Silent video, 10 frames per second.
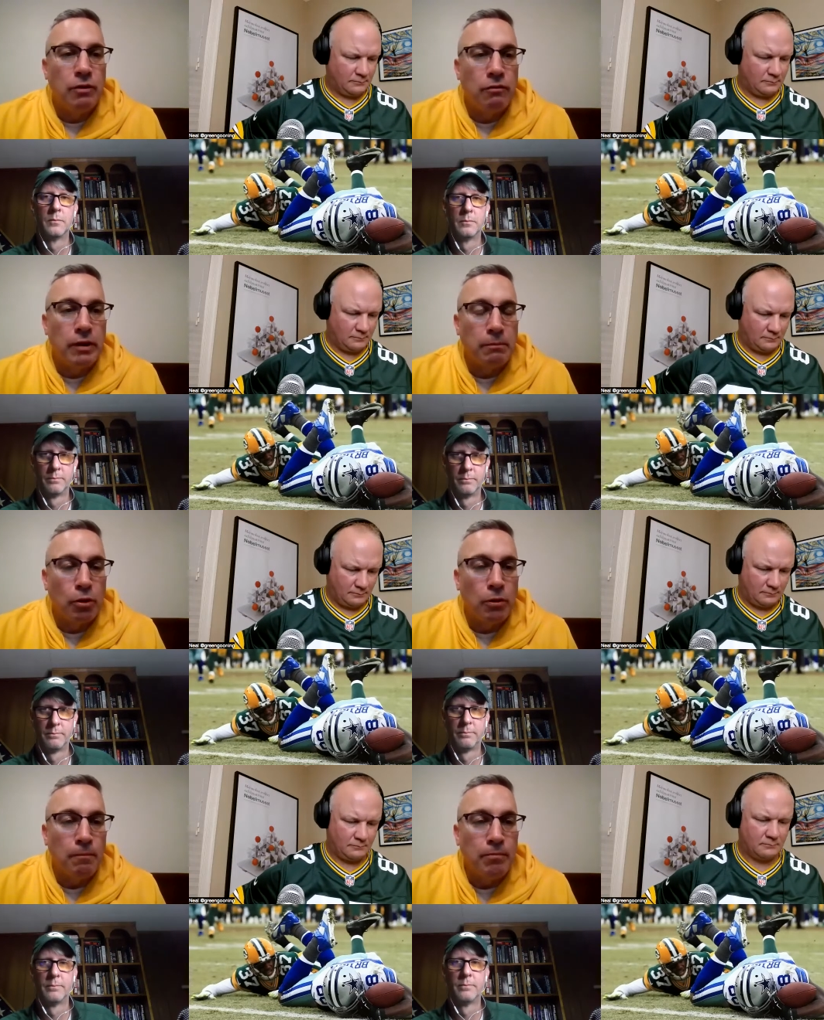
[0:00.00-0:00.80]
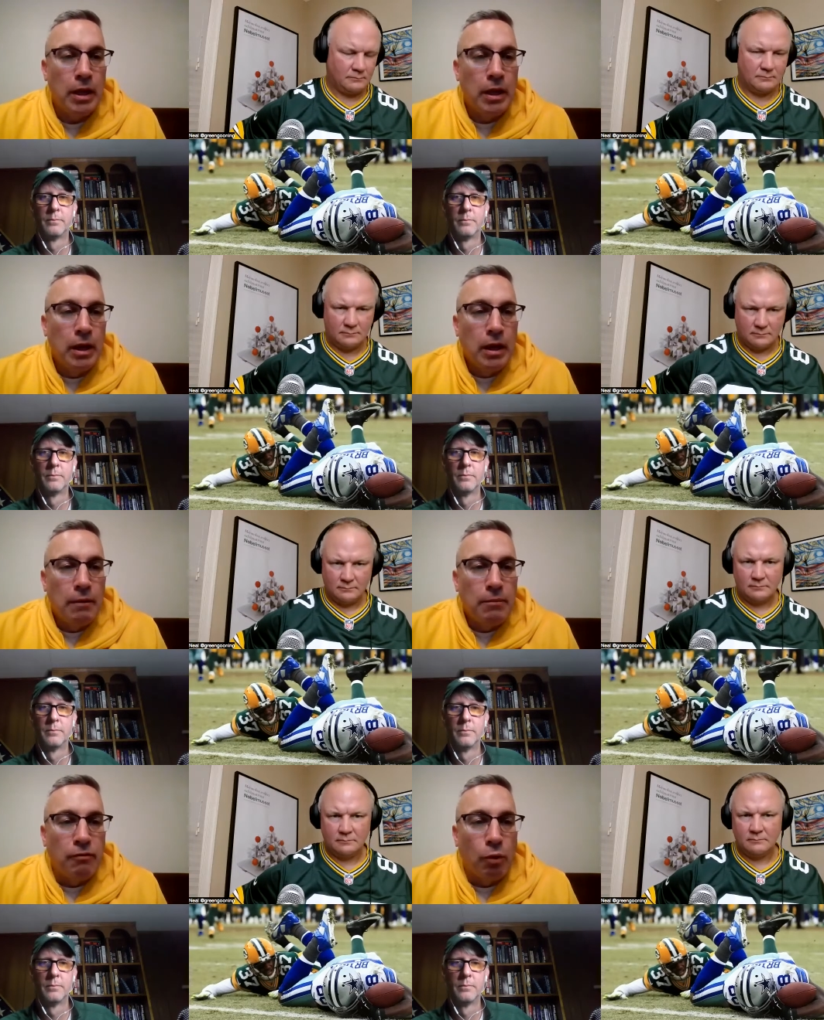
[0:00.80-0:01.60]
Speaker 1: November.
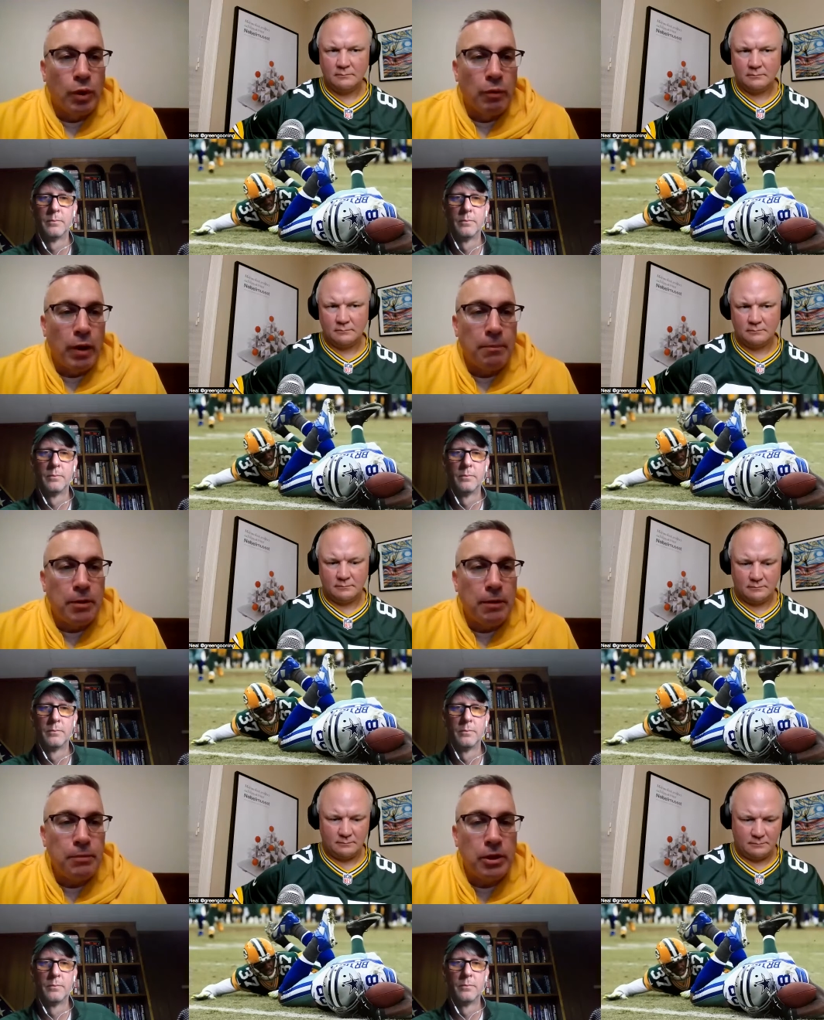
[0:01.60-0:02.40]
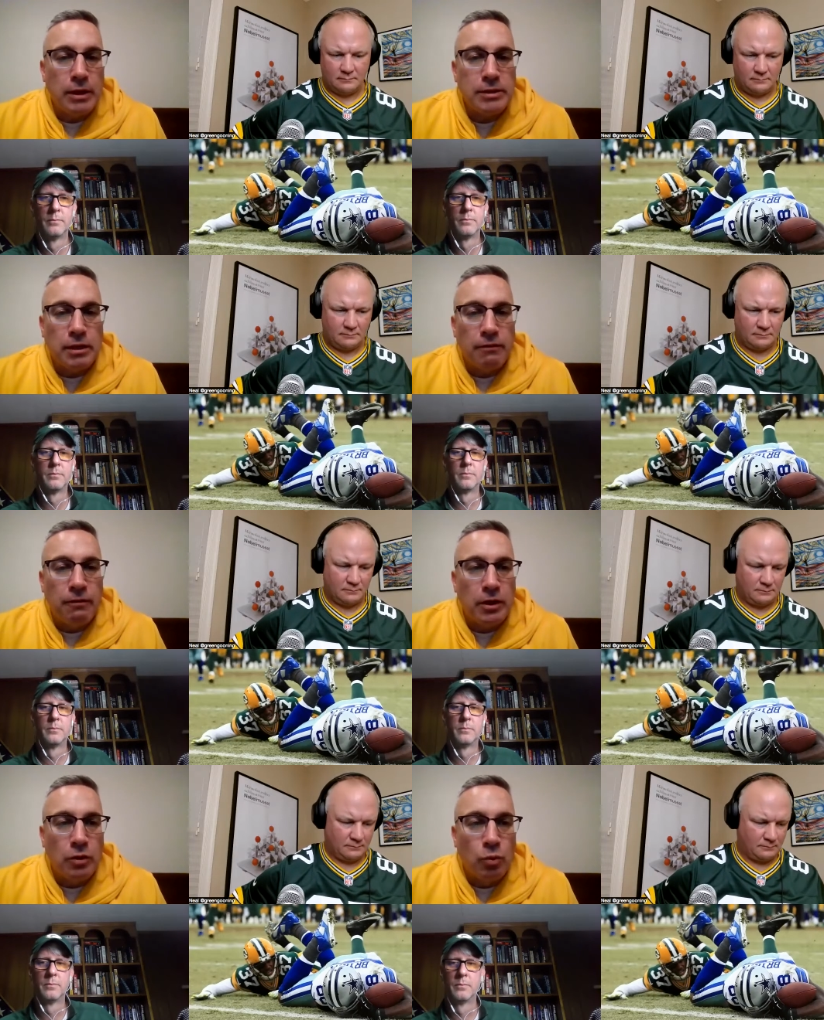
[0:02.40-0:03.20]
Before we wrap up, you guys, any
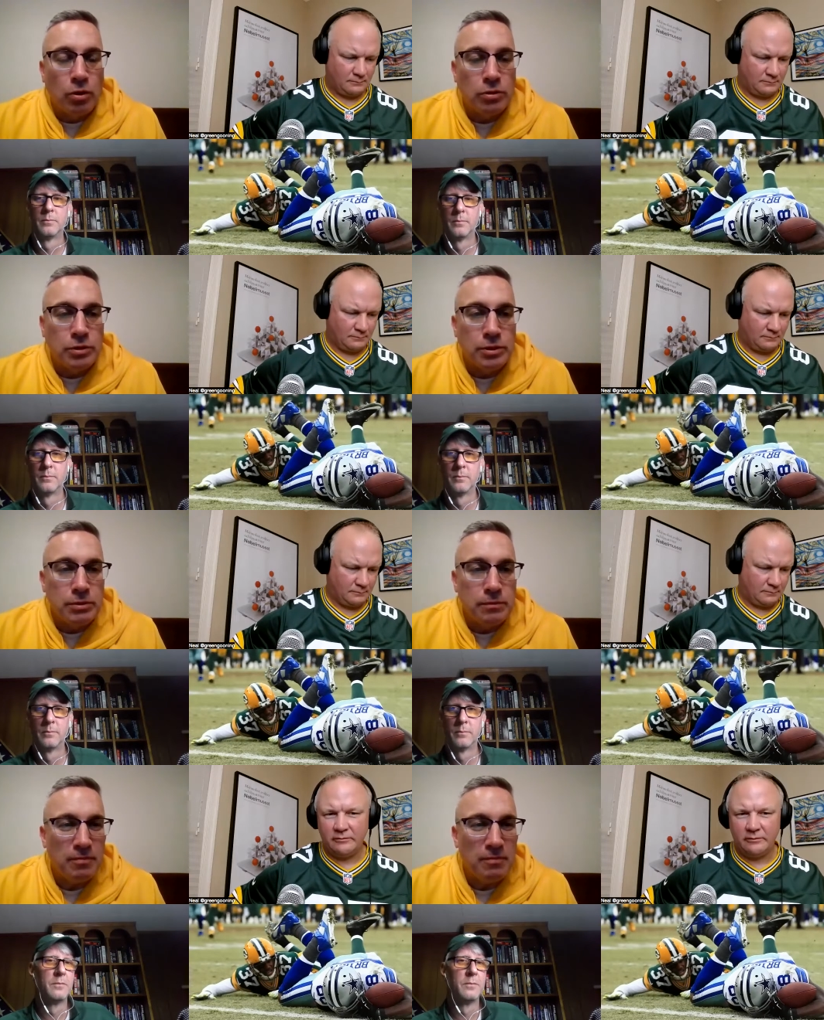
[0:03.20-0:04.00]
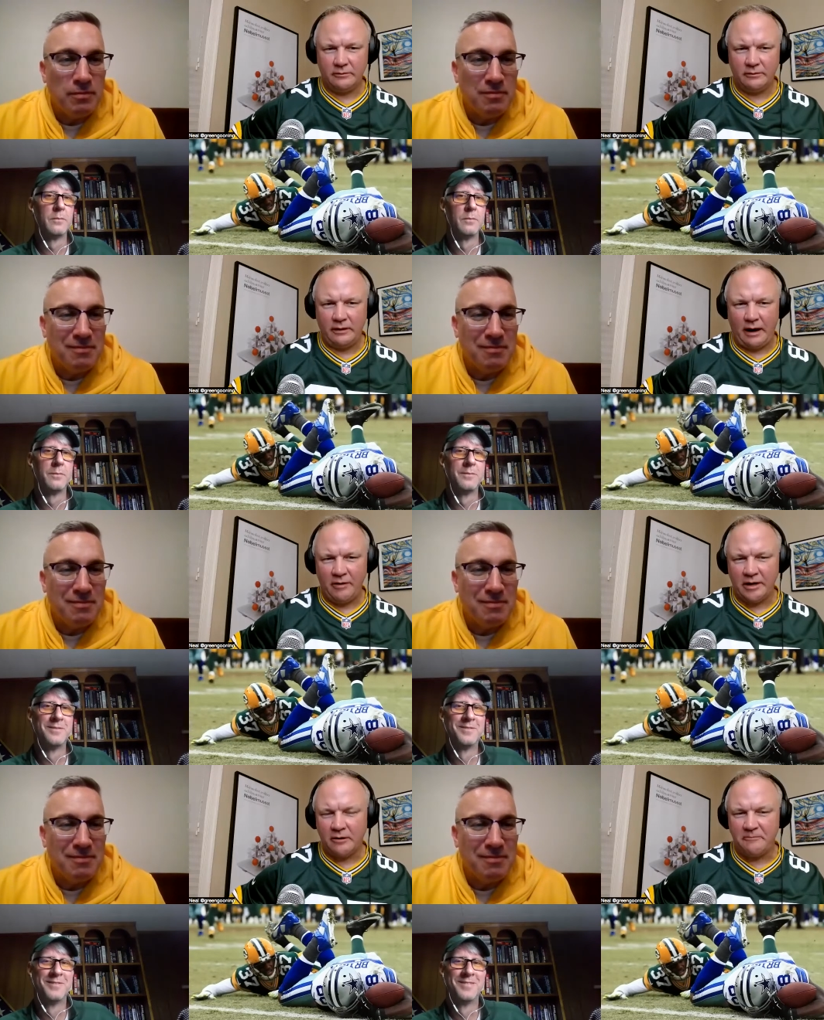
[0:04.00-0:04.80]
final words?
Speaker 2: I
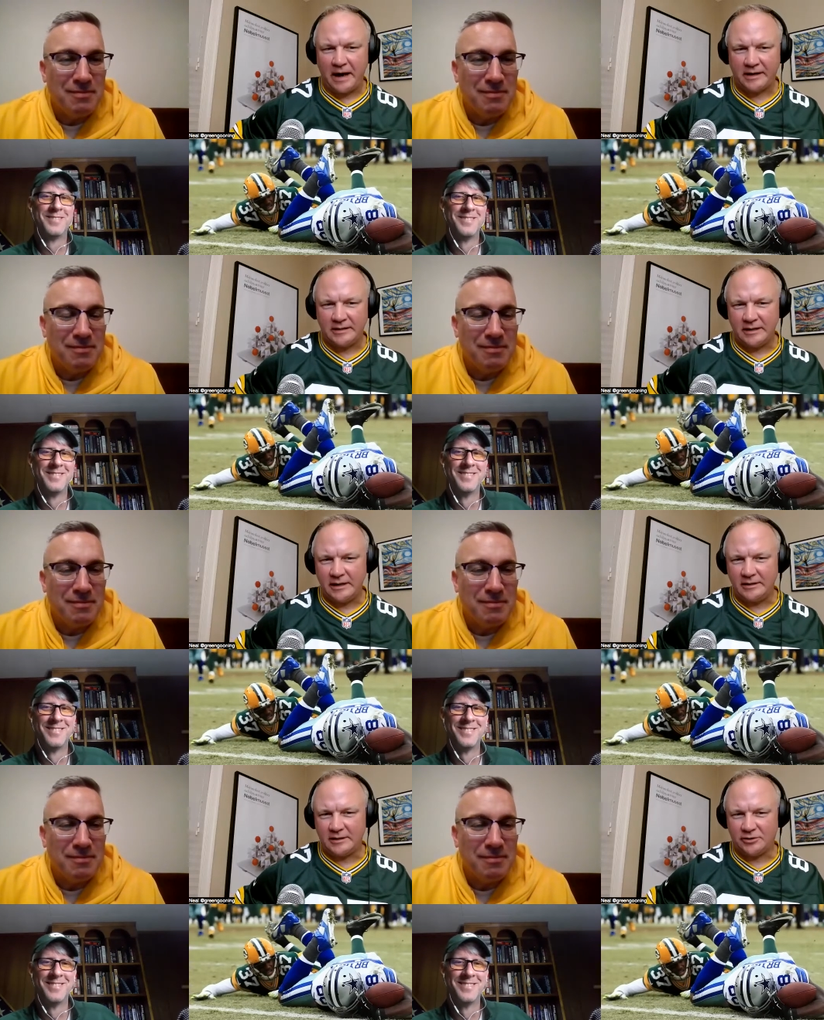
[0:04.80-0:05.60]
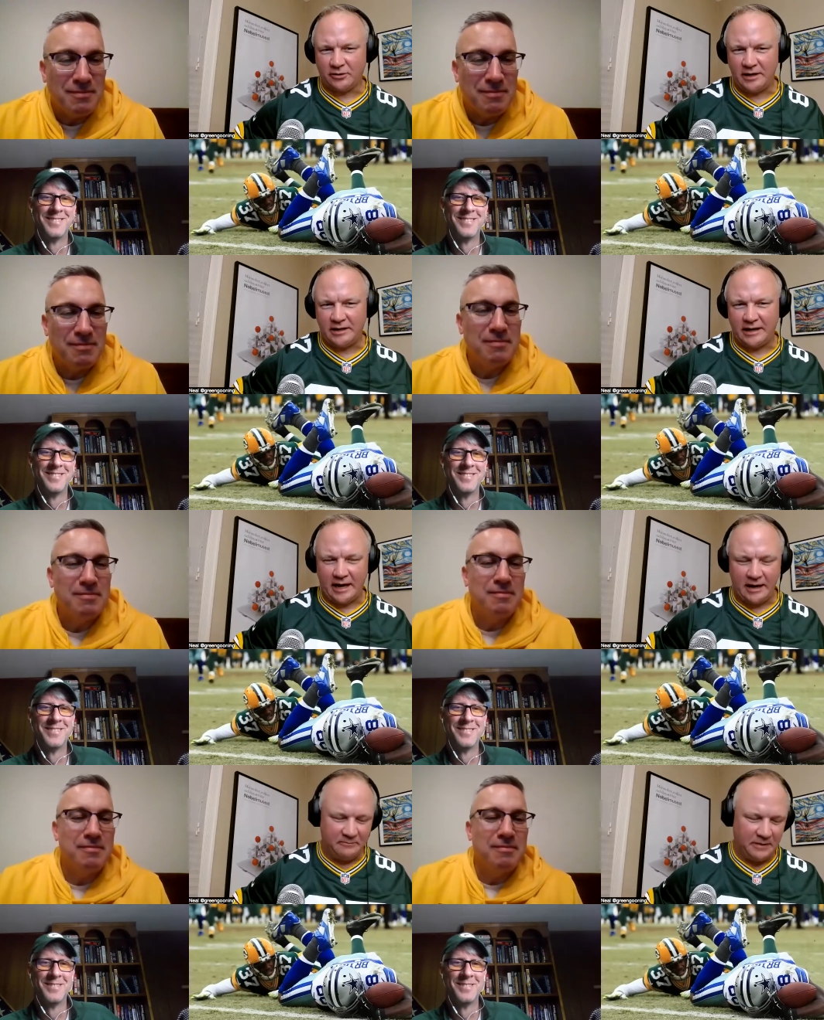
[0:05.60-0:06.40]
want to go back to the Detroit
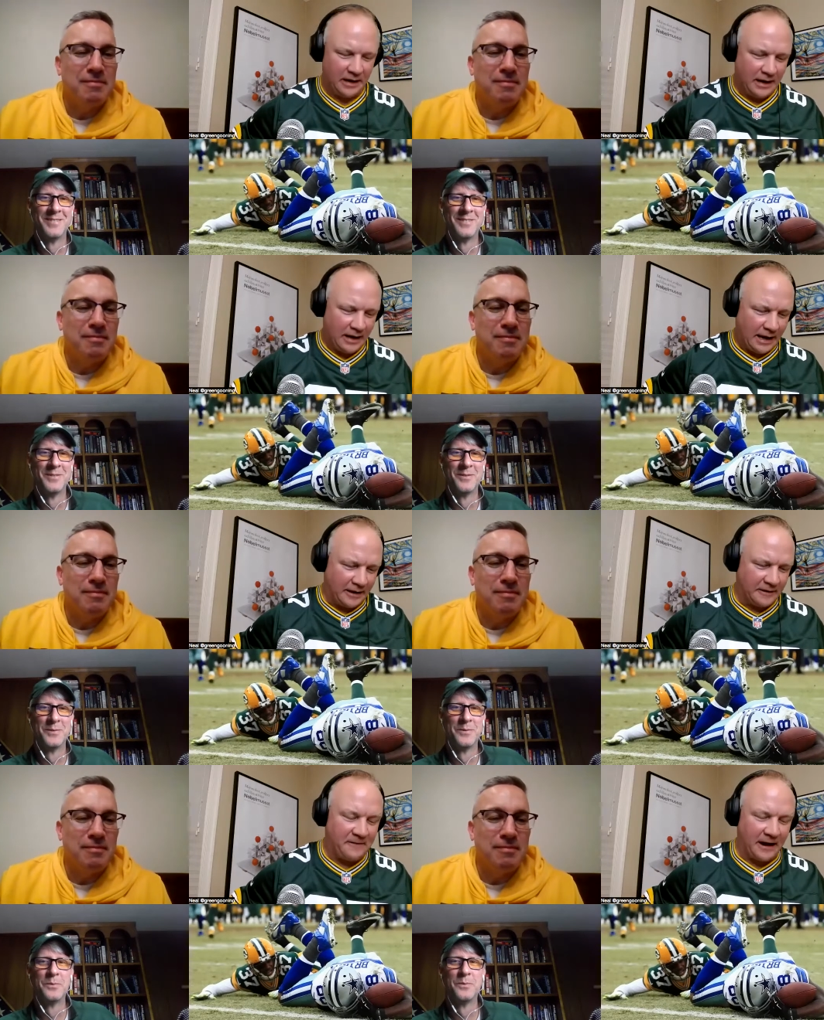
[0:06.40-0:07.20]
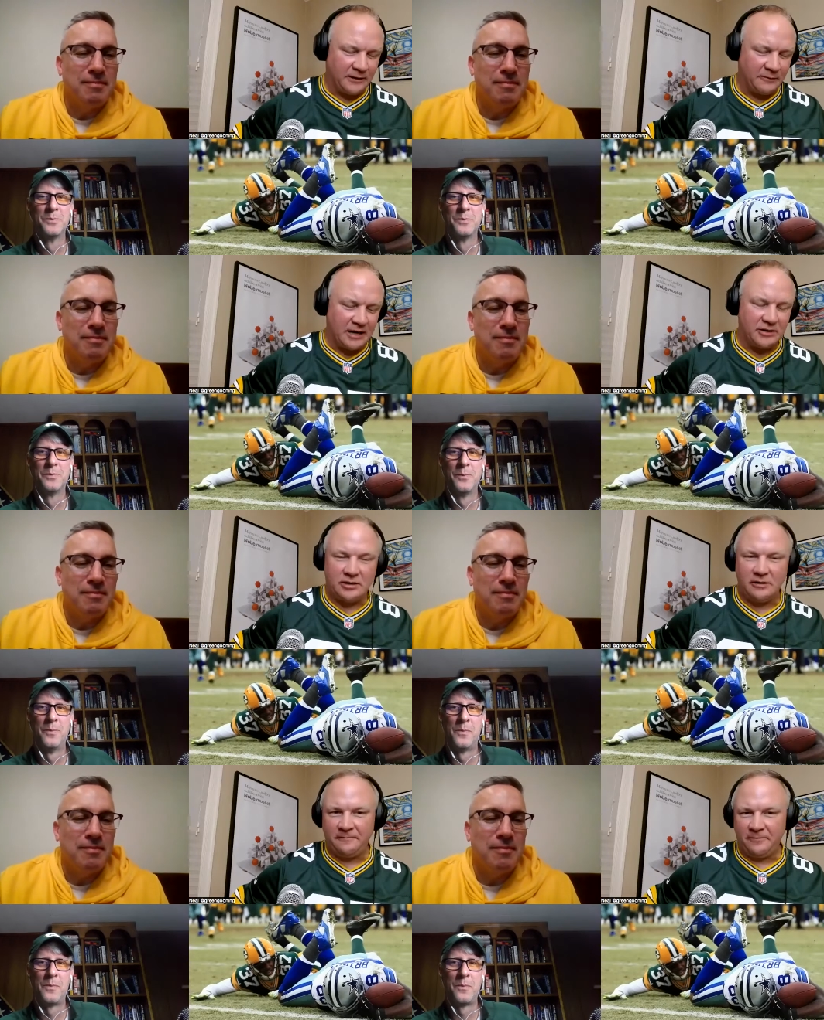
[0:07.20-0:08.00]
game and the fact that we had
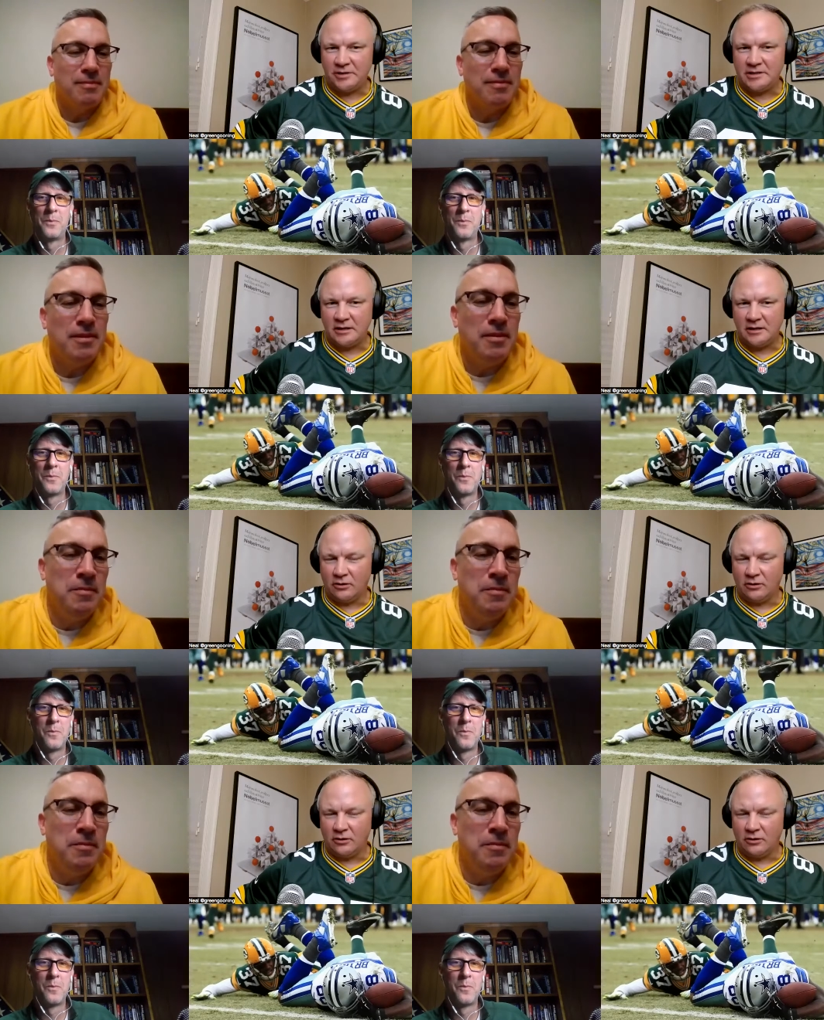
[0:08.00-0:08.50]
two first and